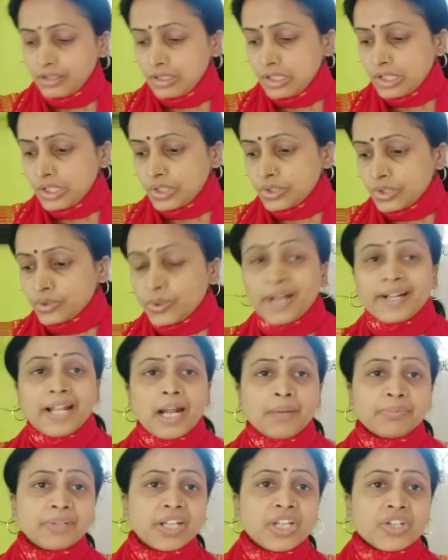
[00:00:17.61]
So
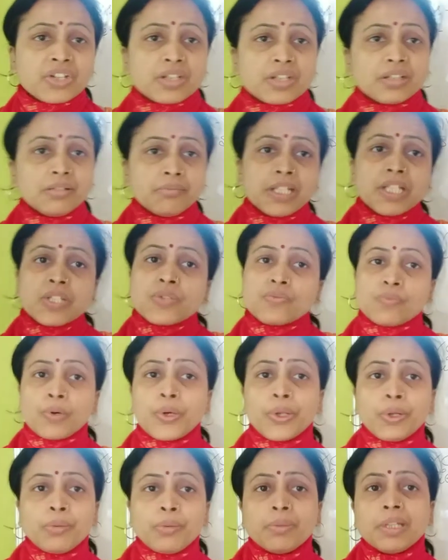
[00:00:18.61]
adaptation means, what
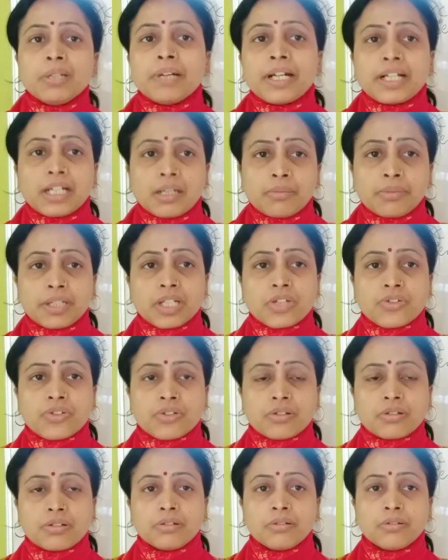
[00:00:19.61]
do you mean by
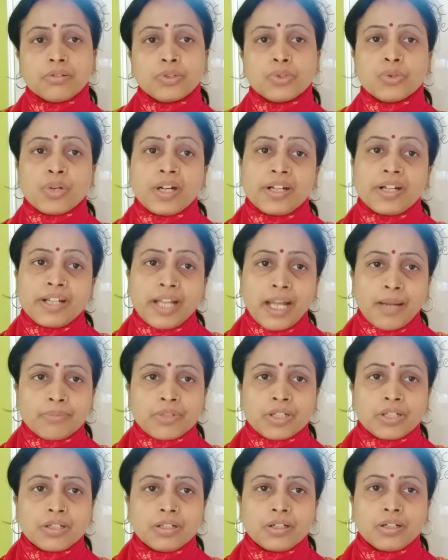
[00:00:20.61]
adaptation? To adapt